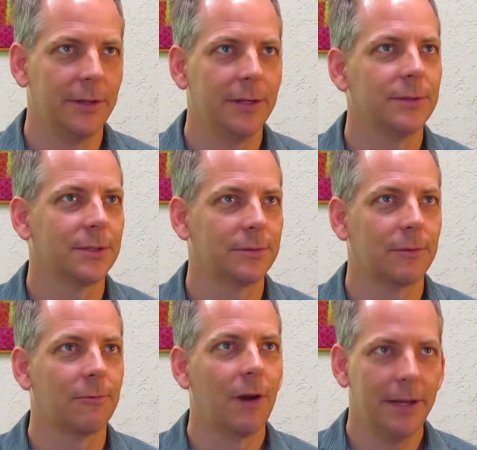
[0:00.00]
and it was
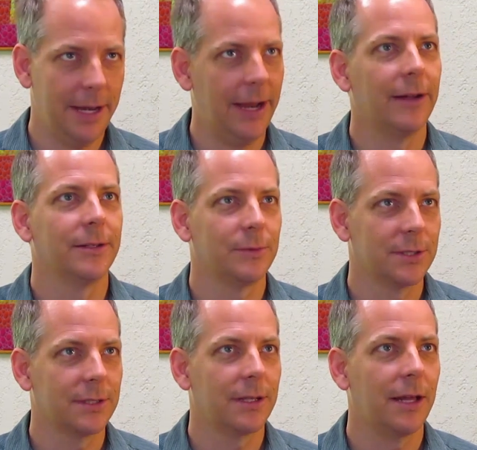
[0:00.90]
run down. It
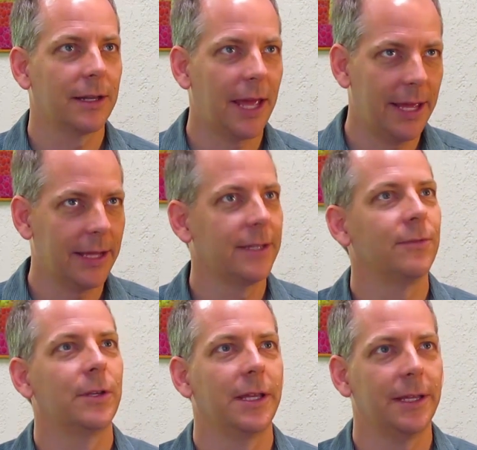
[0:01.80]
was a lot of gang
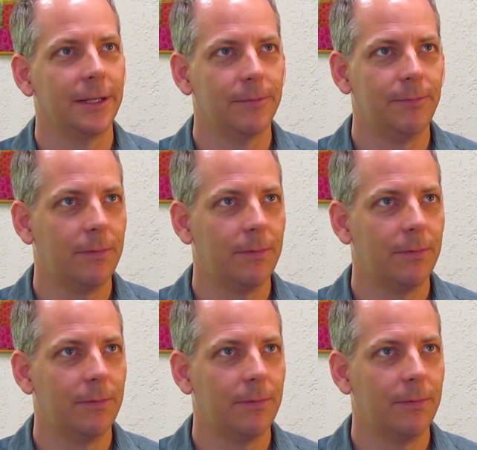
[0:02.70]
activity.